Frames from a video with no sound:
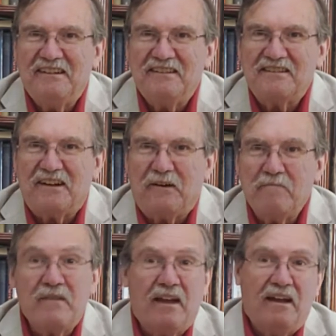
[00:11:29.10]

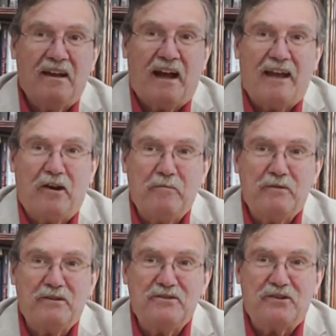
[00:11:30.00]
So I hope
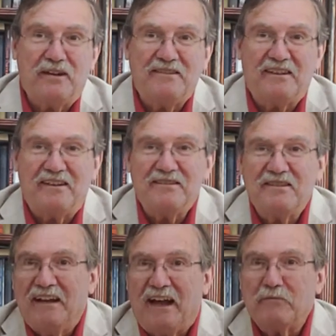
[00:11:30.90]
you enjoyed
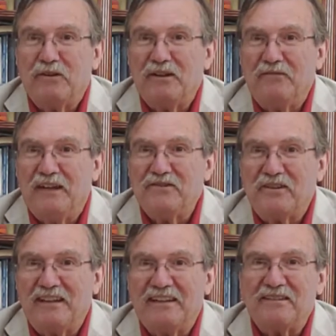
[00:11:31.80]
this. I'm going to
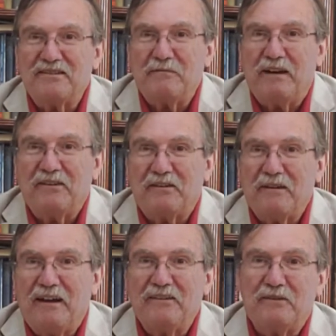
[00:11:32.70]
eventually get to some
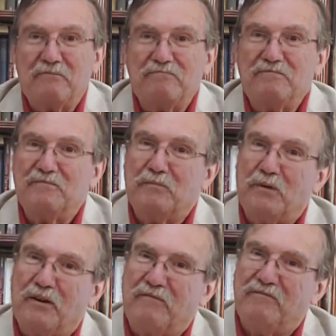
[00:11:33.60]
other
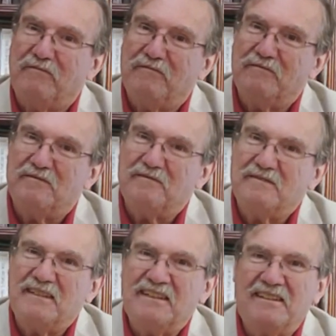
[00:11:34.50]
more,
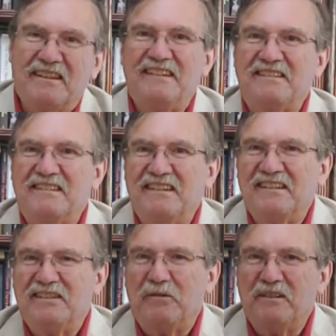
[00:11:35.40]
less
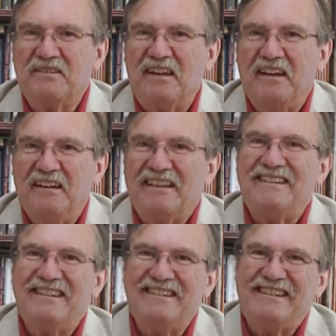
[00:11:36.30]

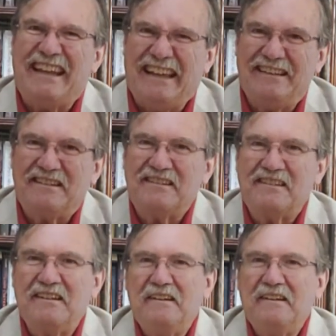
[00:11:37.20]
intense